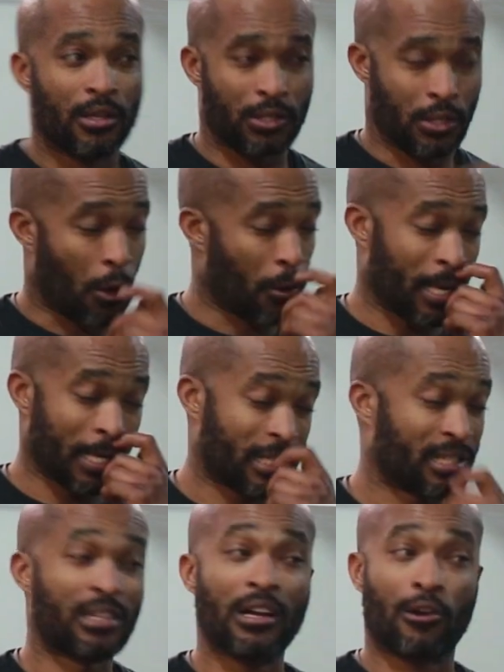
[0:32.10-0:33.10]
and
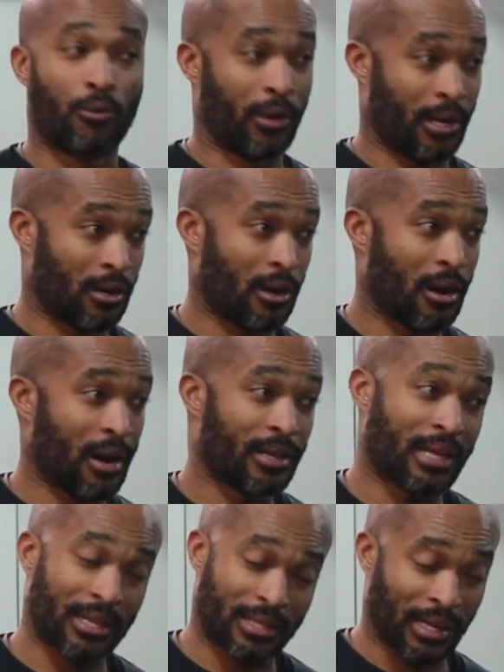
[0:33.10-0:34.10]
that, that has helped me
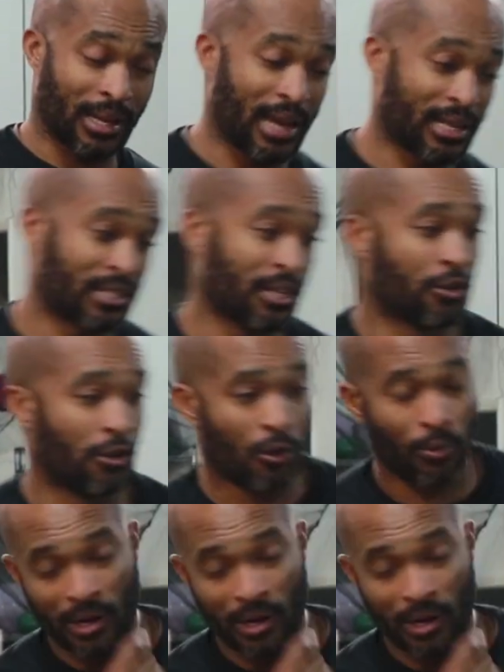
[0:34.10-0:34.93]
build up a strong